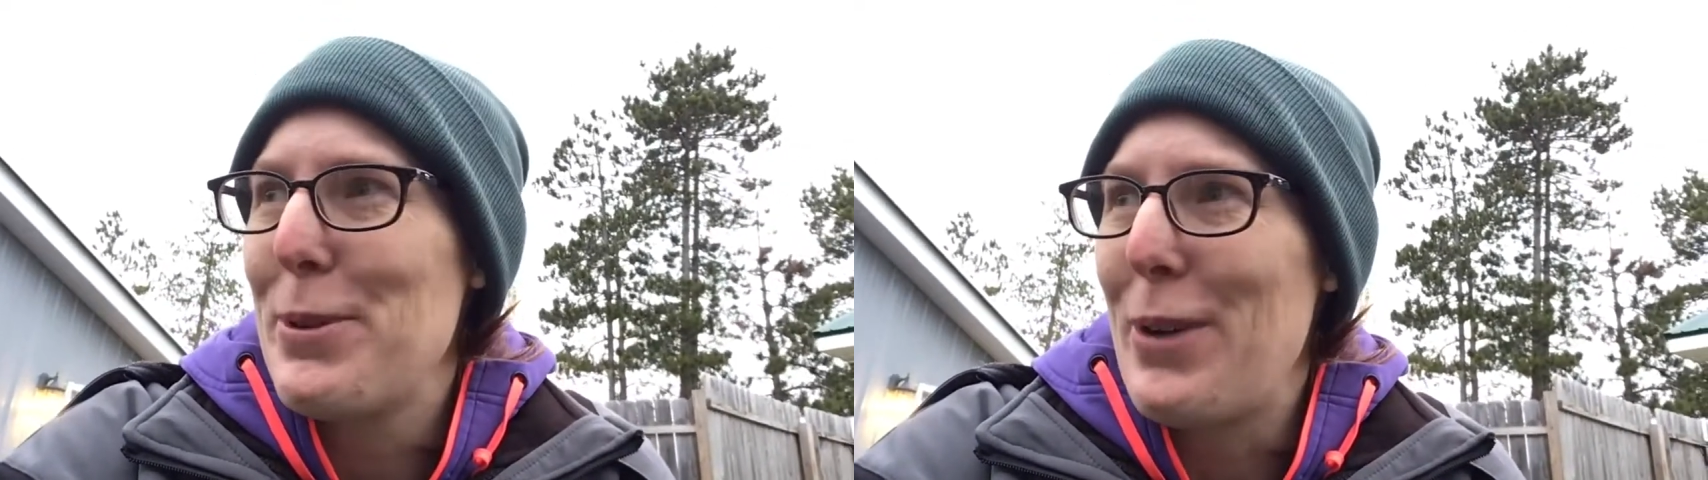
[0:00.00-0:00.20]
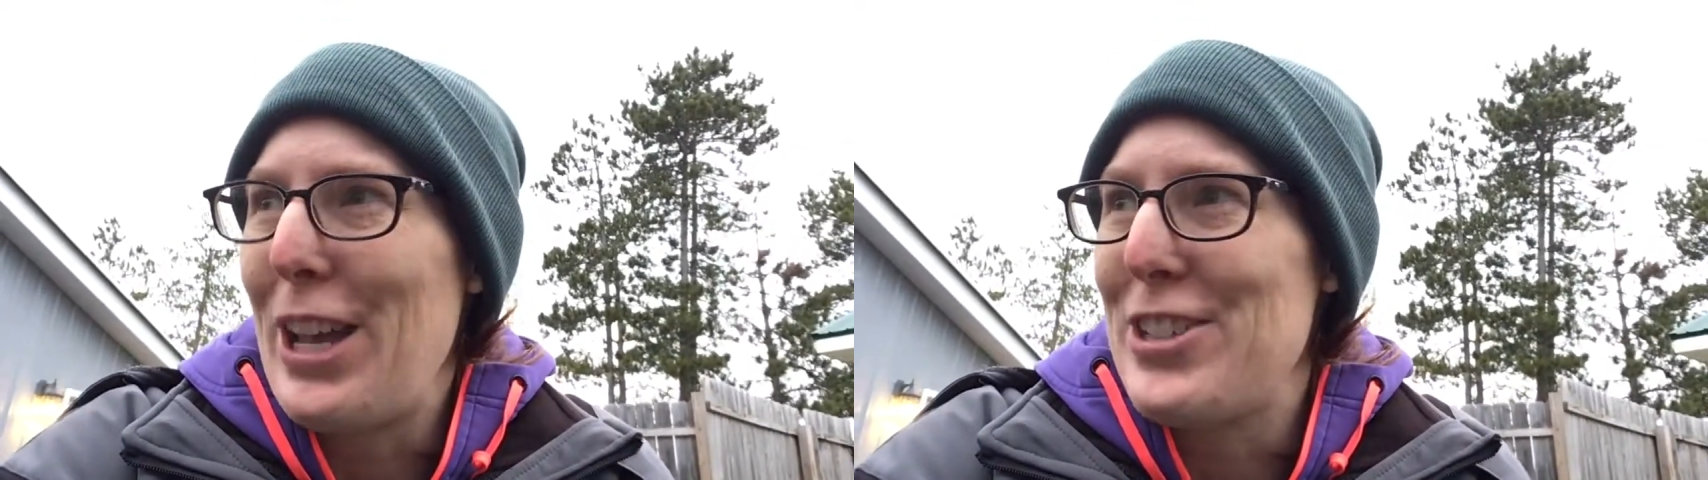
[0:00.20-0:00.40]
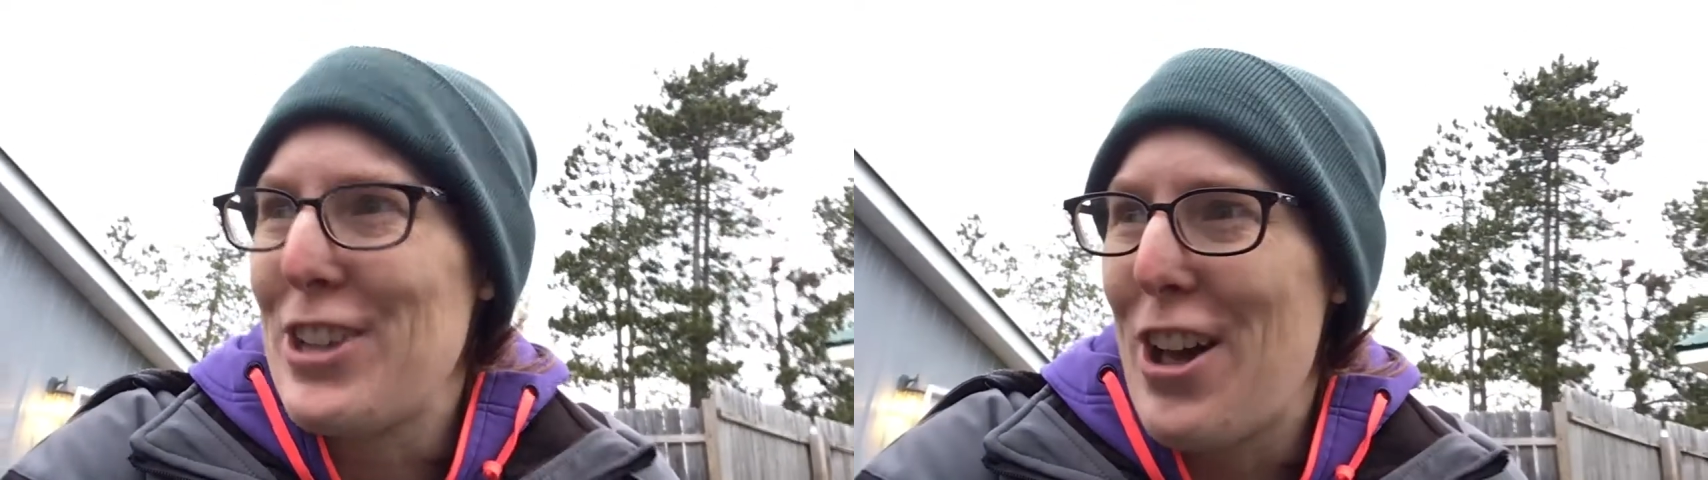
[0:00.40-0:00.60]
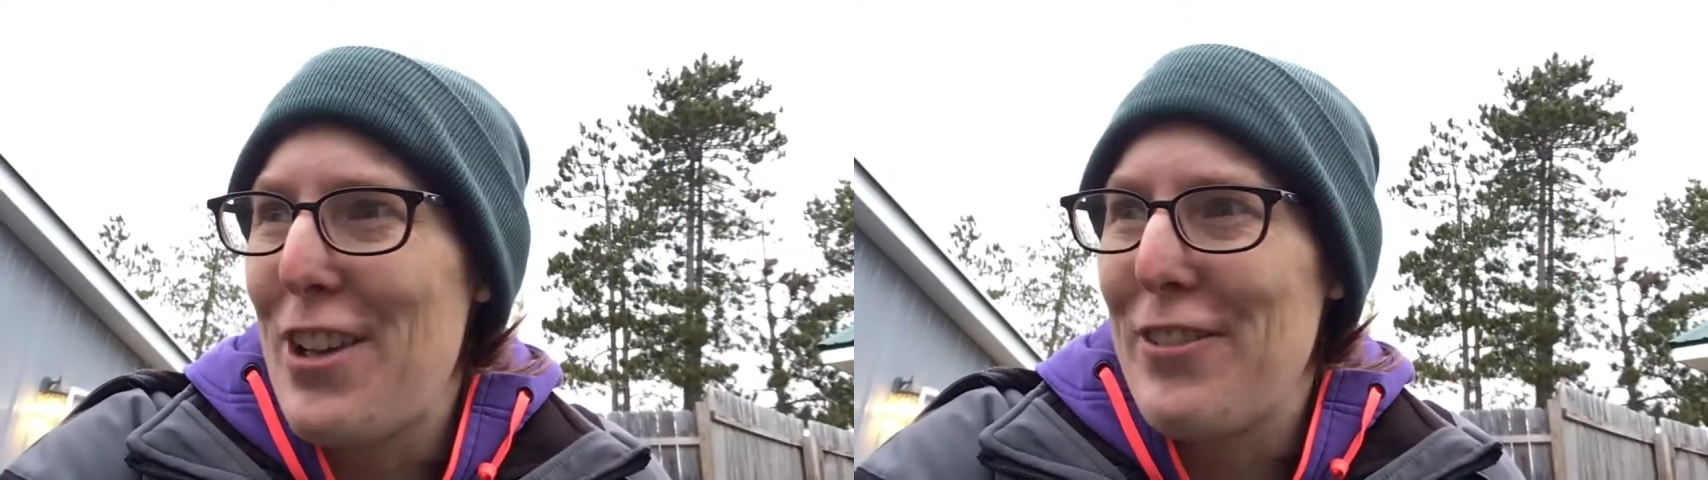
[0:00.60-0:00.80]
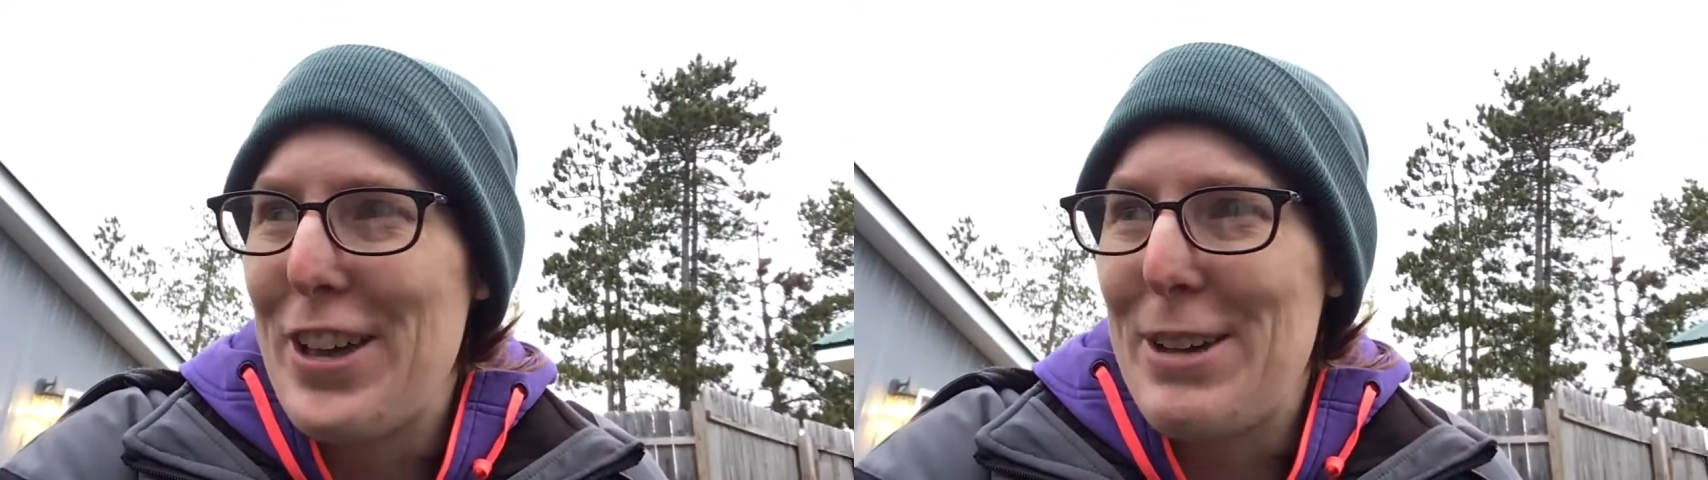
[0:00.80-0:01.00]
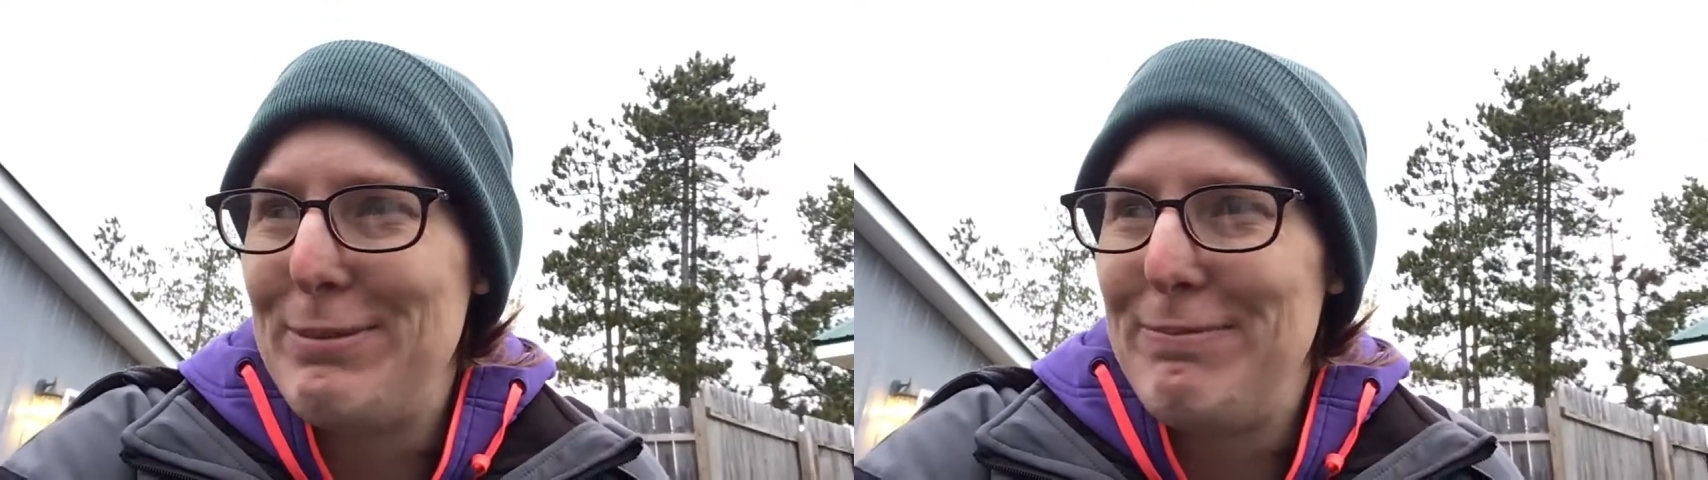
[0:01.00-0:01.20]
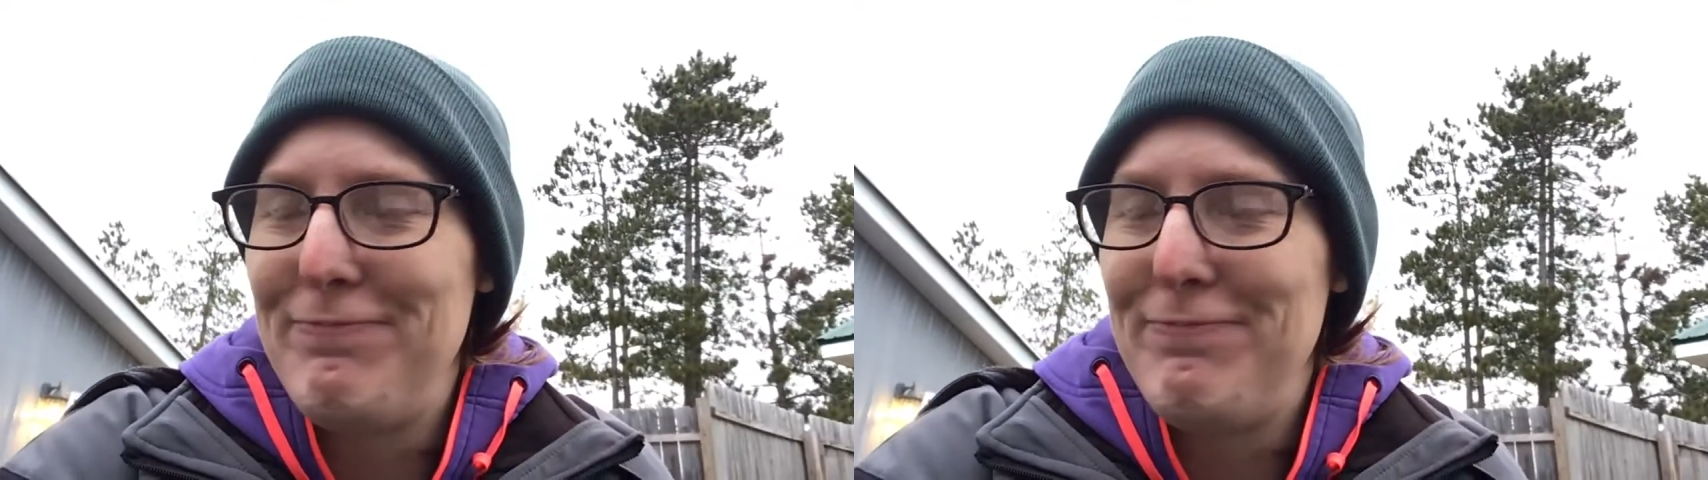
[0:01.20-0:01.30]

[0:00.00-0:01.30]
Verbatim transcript: watching all of them,